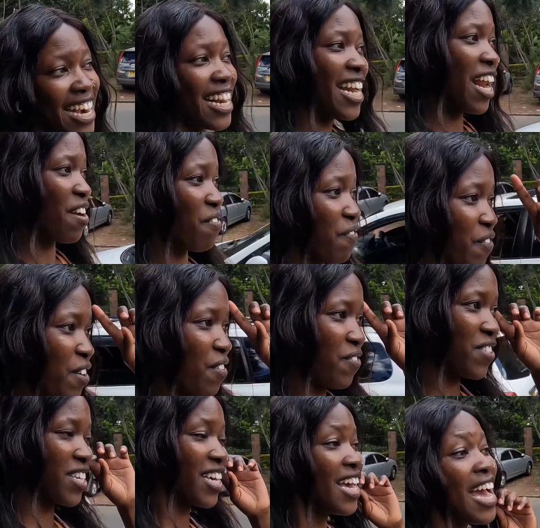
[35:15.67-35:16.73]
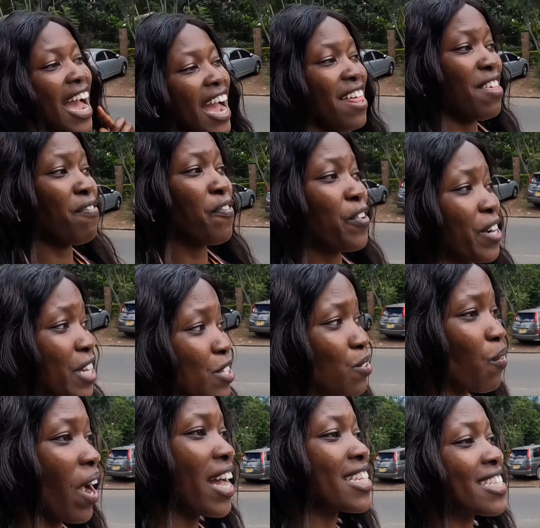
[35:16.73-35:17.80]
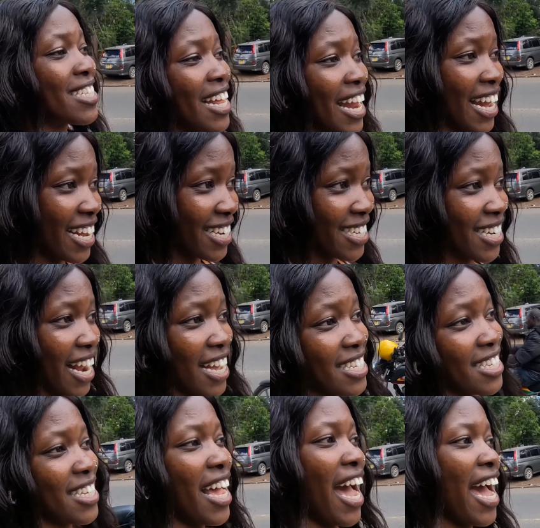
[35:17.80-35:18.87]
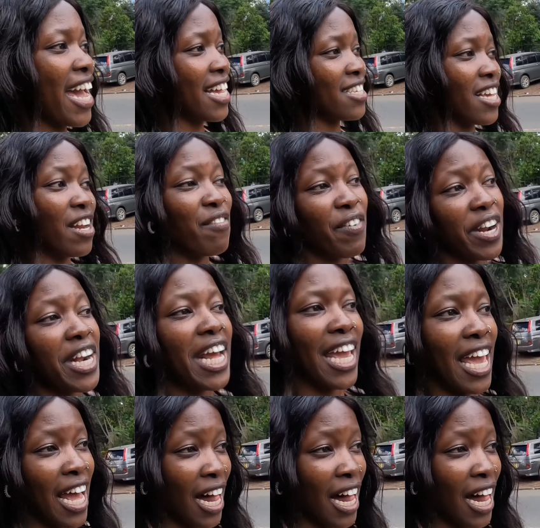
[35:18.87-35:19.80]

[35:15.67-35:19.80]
hundred and fifty, and the food is quite delicious, guys, and very yeah.